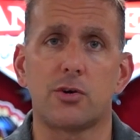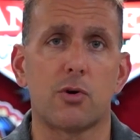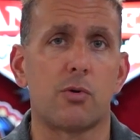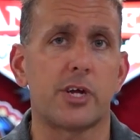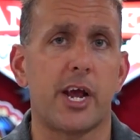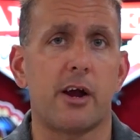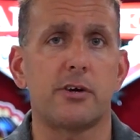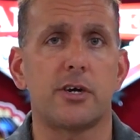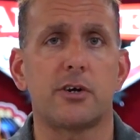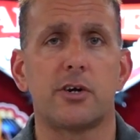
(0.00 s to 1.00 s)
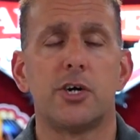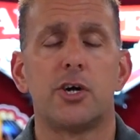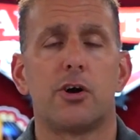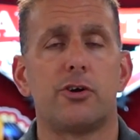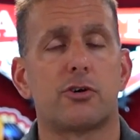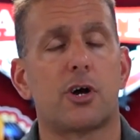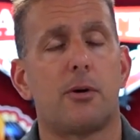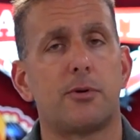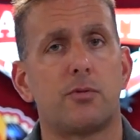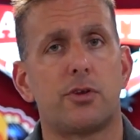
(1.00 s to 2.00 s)
your own carrier or you're
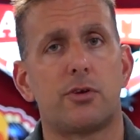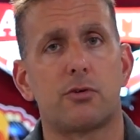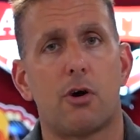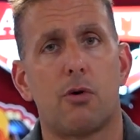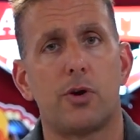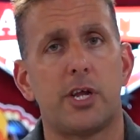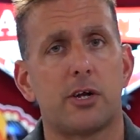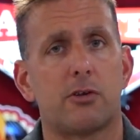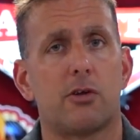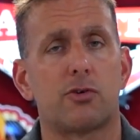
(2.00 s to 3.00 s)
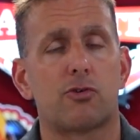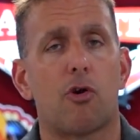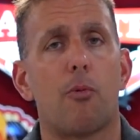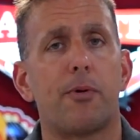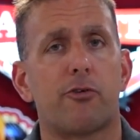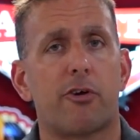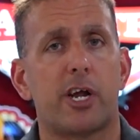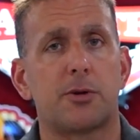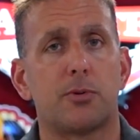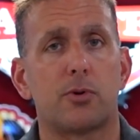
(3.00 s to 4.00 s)
coming with your own enclosed or open
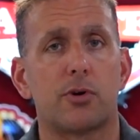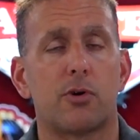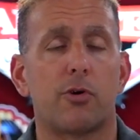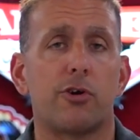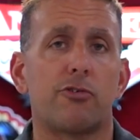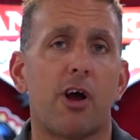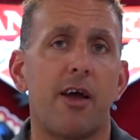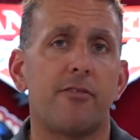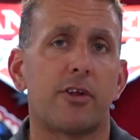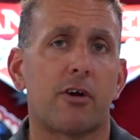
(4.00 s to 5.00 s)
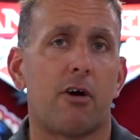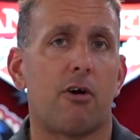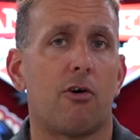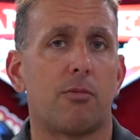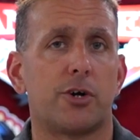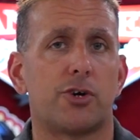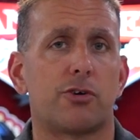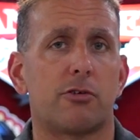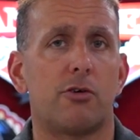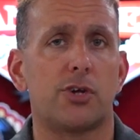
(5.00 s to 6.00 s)
transport or you're driving the car home because you're
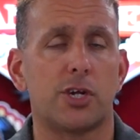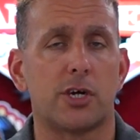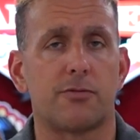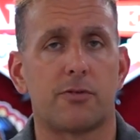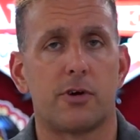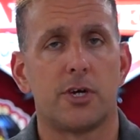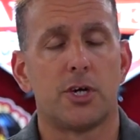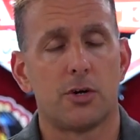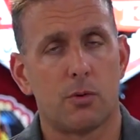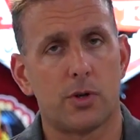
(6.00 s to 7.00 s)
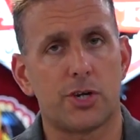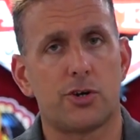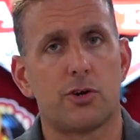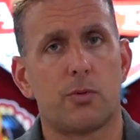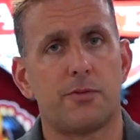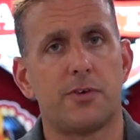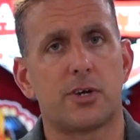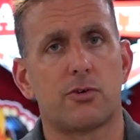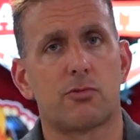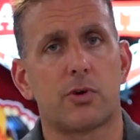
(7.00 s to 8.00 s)
close enough, we'll let you know when the
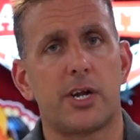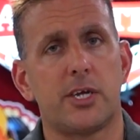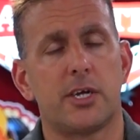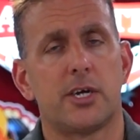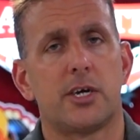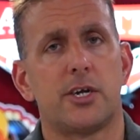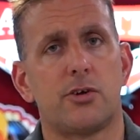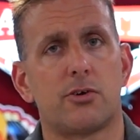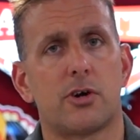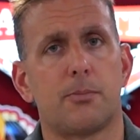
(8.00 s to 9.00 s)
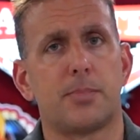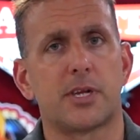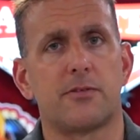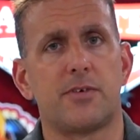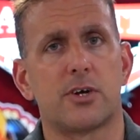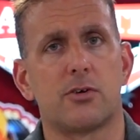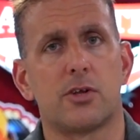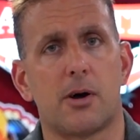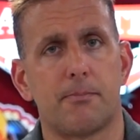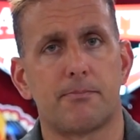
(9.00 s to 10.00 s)
vehicle is ready and you can come pick the vehicle
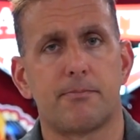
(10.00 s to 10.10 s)
up.